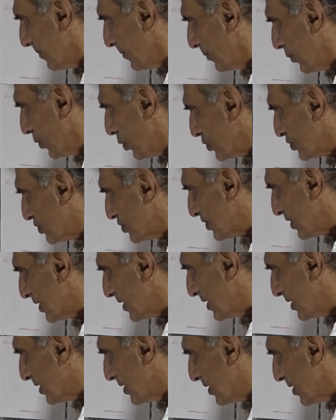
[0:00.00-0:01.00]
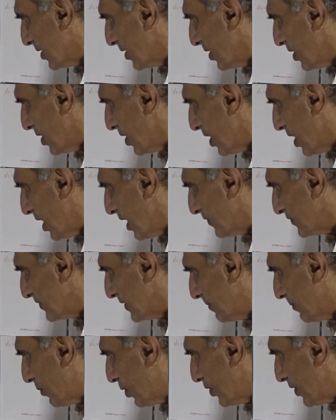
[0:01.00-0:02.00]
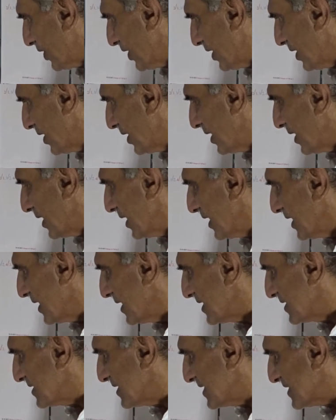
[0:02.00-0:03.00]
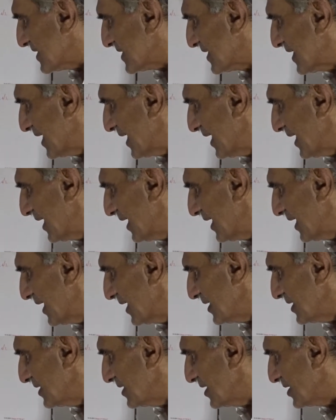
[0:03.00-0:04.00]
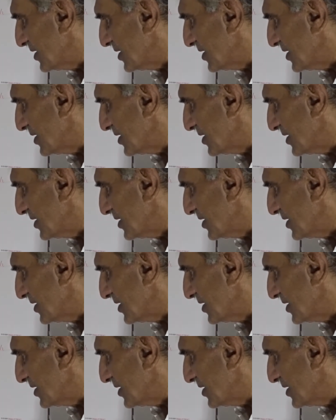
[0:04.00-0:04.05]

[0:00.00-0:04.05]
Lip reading: portion of the body is the skin. It is the